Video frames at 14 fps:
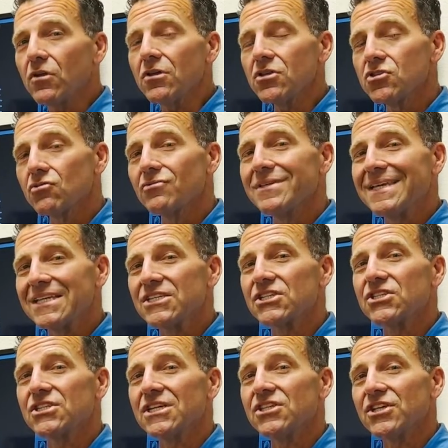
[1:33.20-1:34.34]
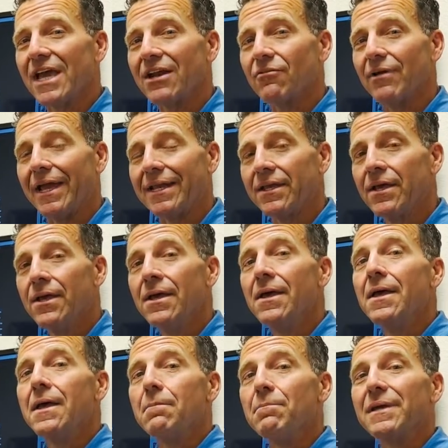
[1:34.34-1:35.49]
So discs degenerate
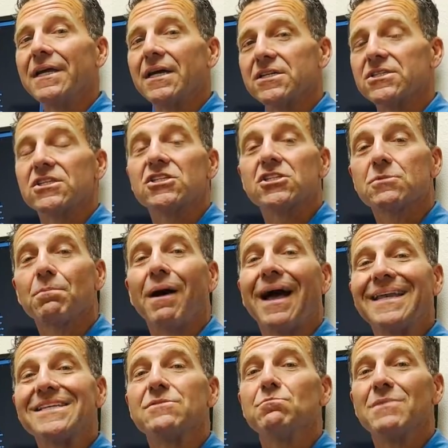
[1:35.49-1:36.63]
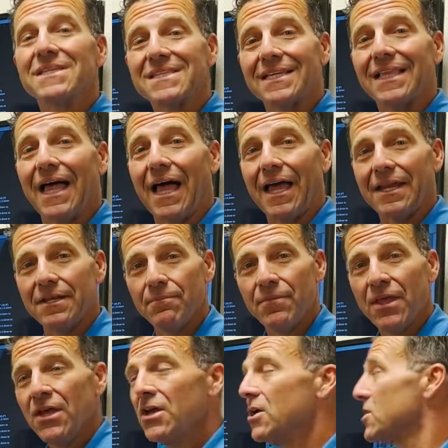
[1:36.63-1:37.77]
because the spine is misaligned.
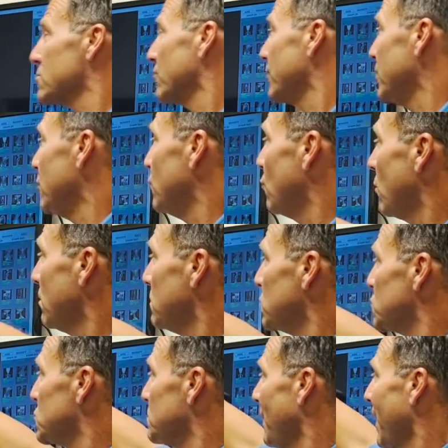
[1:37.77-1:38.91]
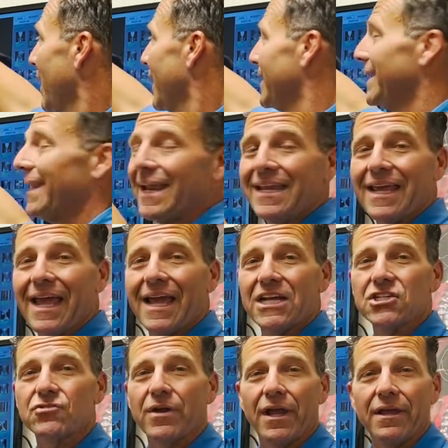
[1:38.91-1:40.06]
So the normal spine in any
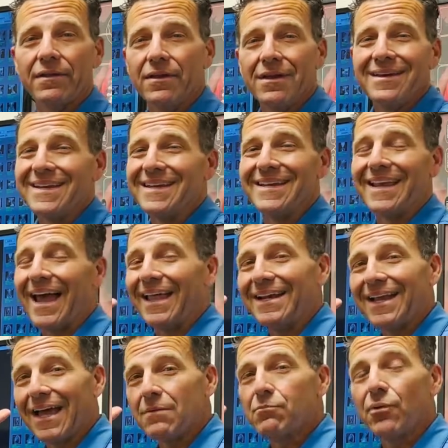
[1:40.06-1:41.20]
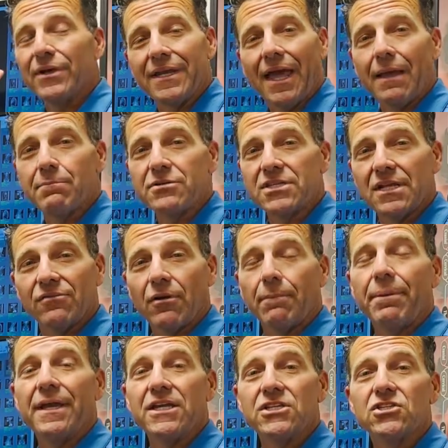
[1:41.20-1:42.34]
x-ray, 99.9% of our
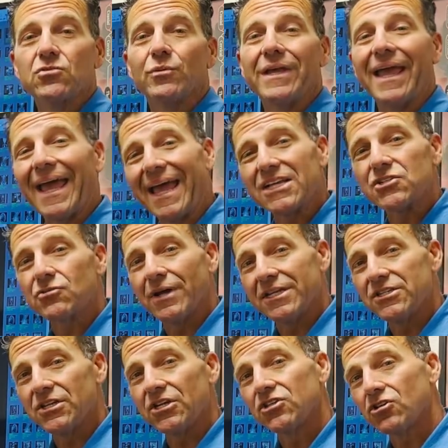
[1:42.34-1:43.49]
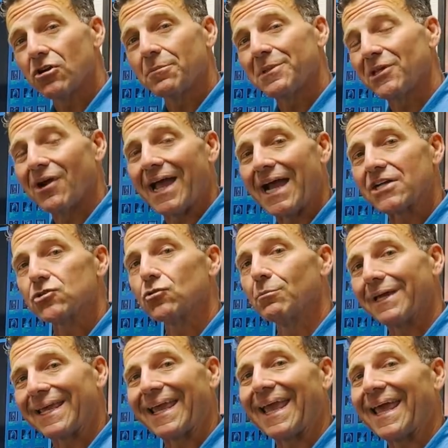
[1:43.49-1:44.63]
patients, we x-ray to determine their actual
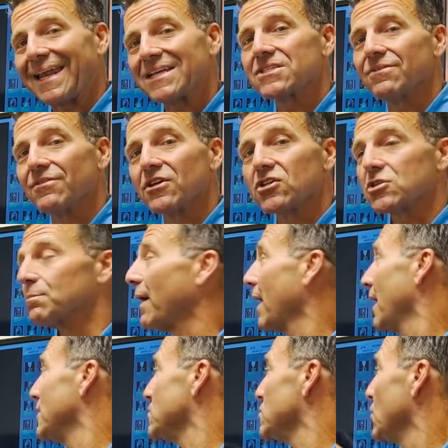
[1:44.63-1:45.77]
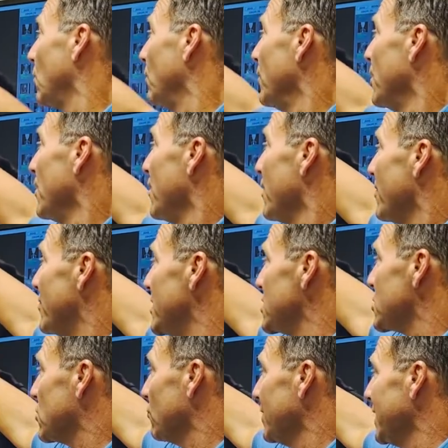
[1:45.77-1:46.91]
mechanics of their spine. So this
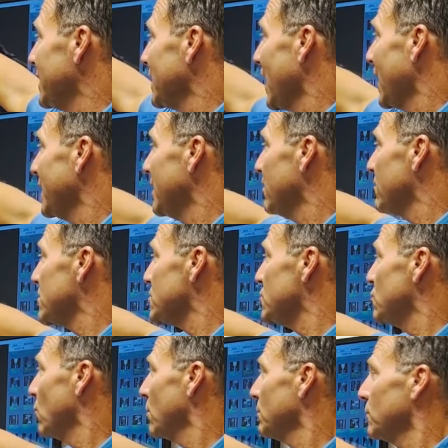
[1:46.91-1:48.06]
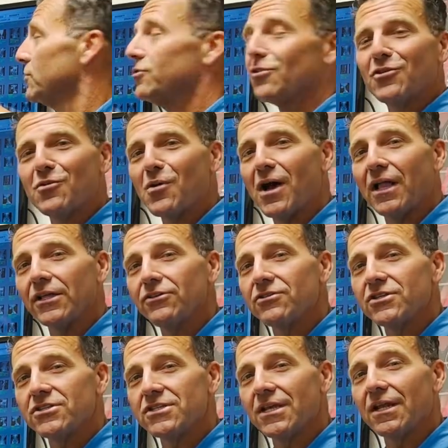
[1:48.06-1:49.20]
green line here is normal. Don't know how you can
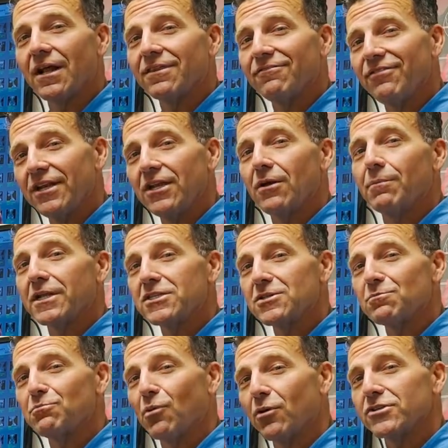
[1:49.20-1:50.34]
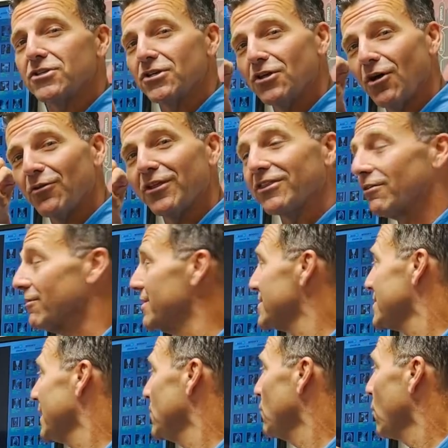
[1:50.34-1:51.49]
see it on the video, but it's important to know that there is
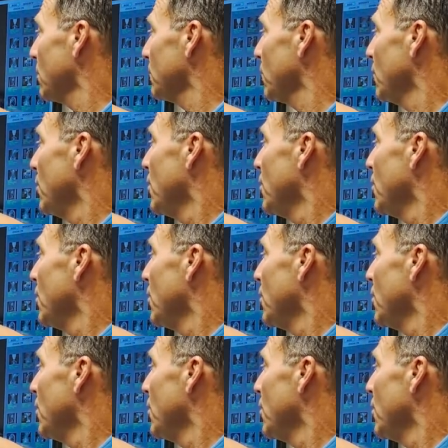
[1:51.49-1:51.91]
a normal.